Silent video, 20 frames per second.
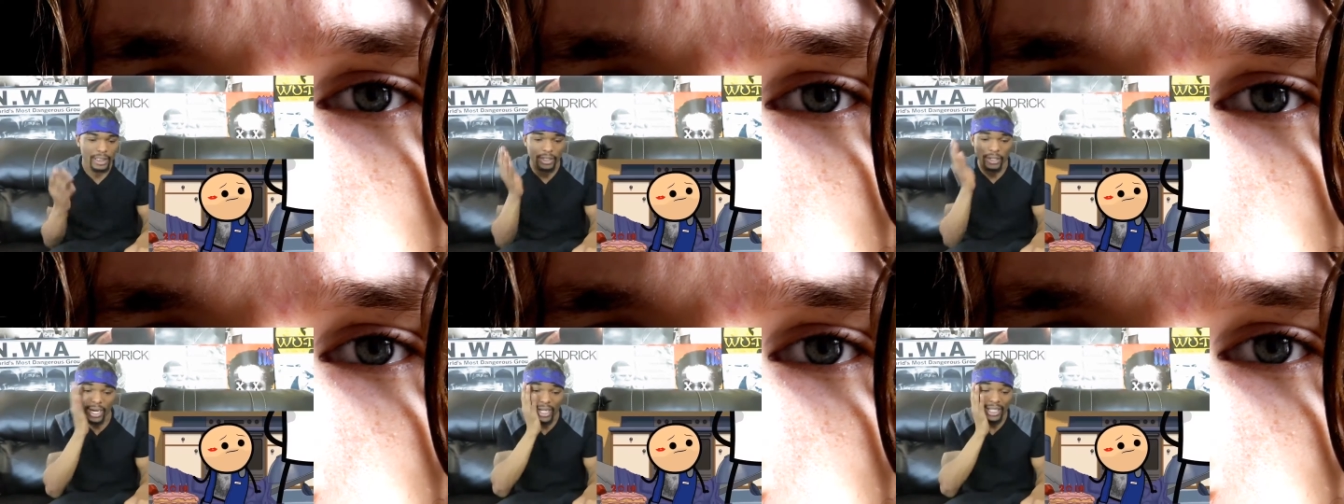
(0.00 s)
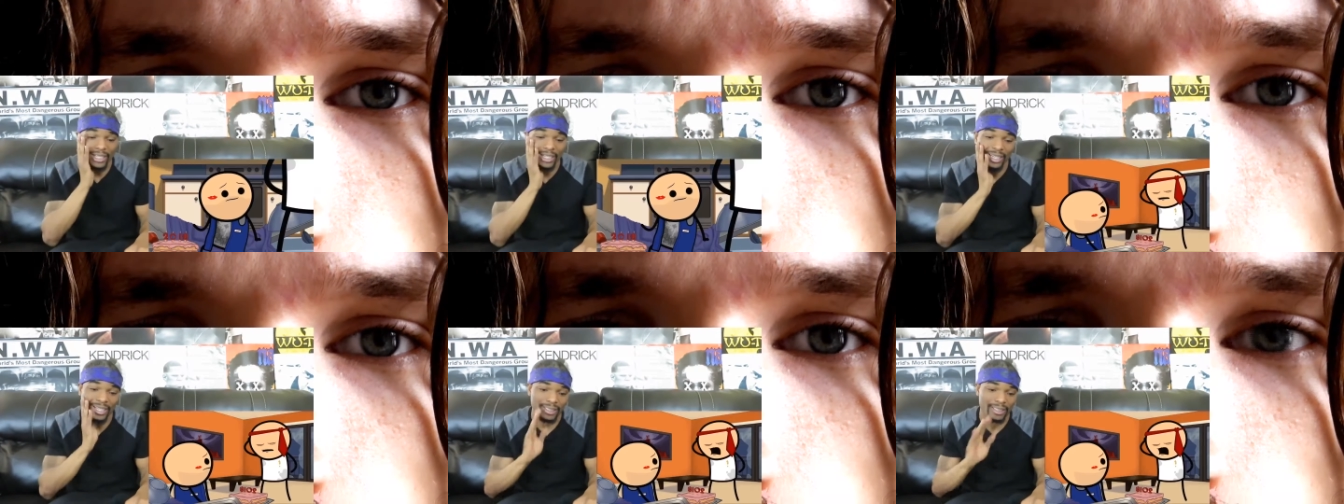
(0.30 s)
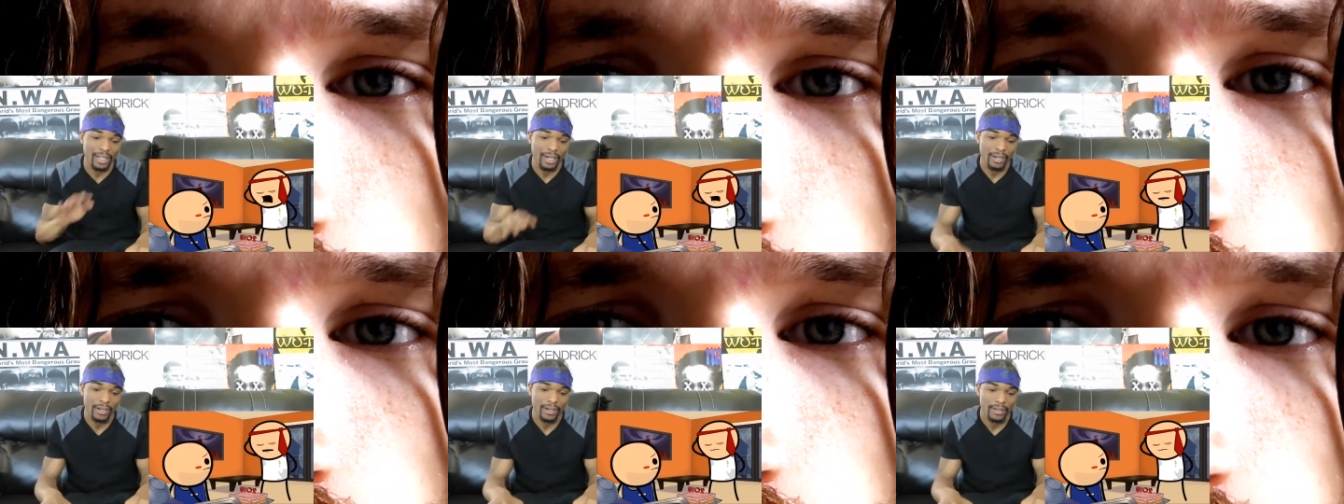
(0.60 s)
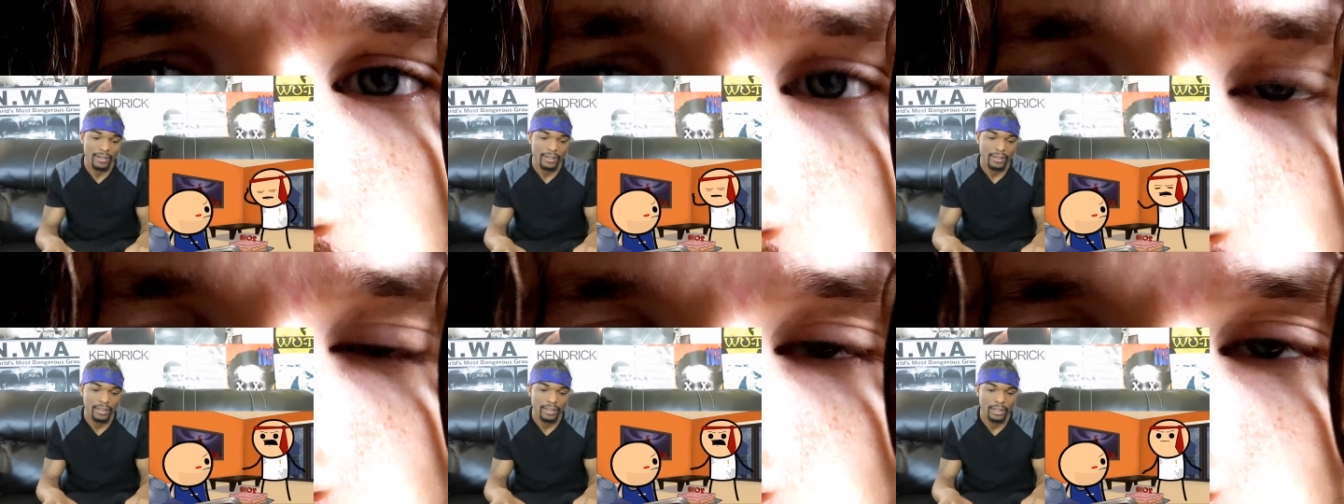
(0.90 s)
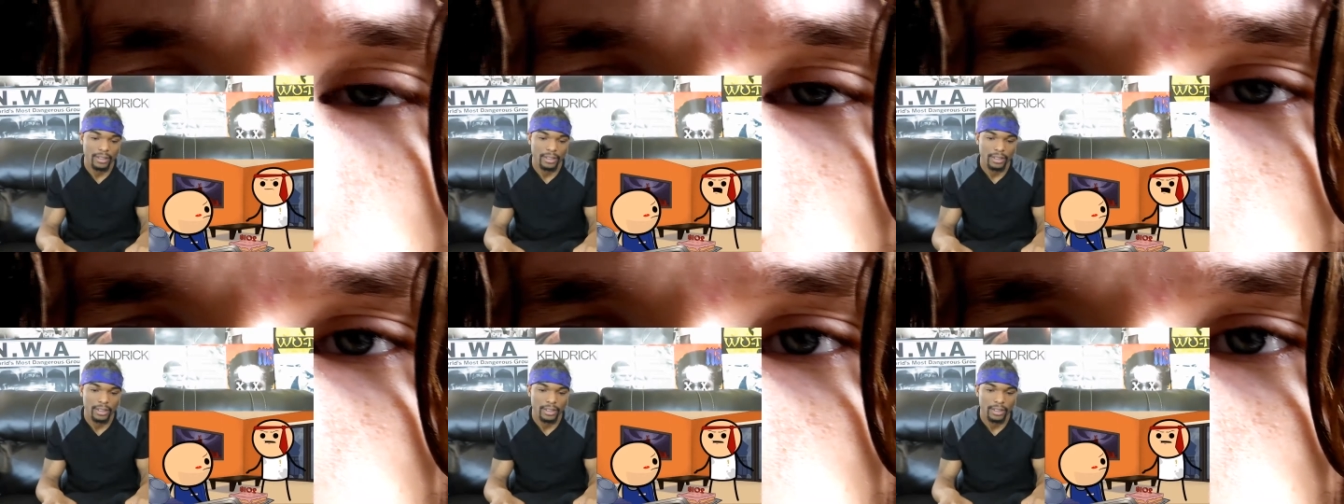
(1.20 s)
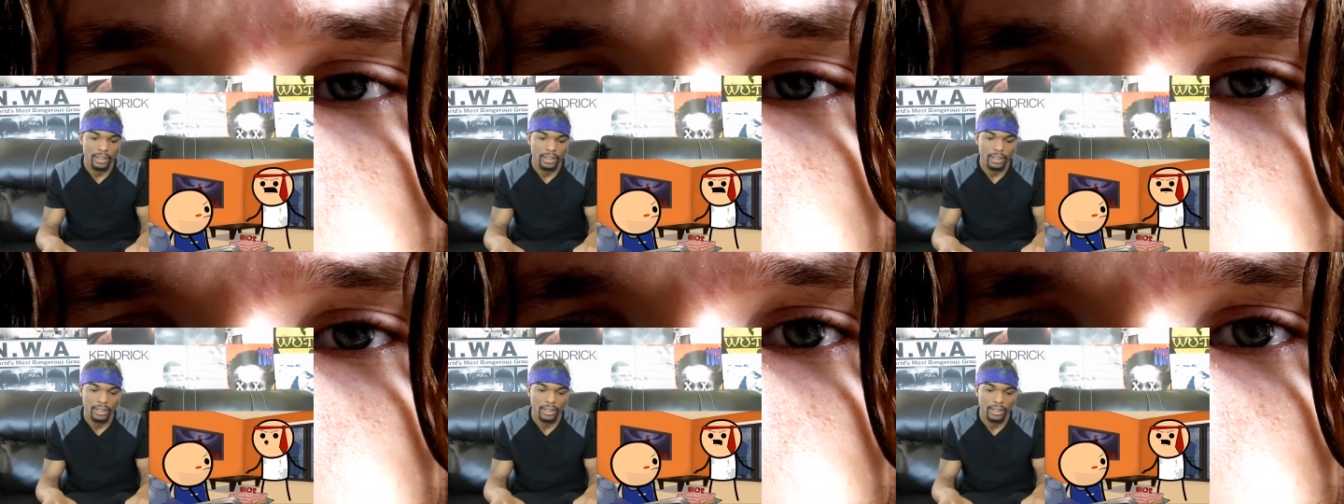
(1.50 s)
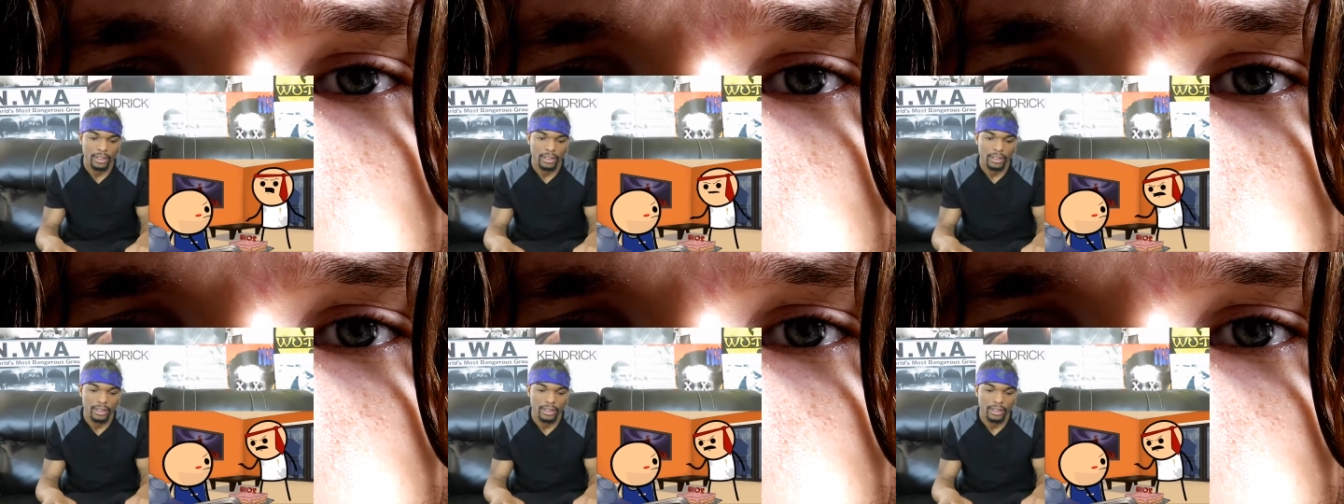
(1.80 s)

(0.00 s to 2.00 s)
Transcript: still got the kiss though. God damn it, Larry.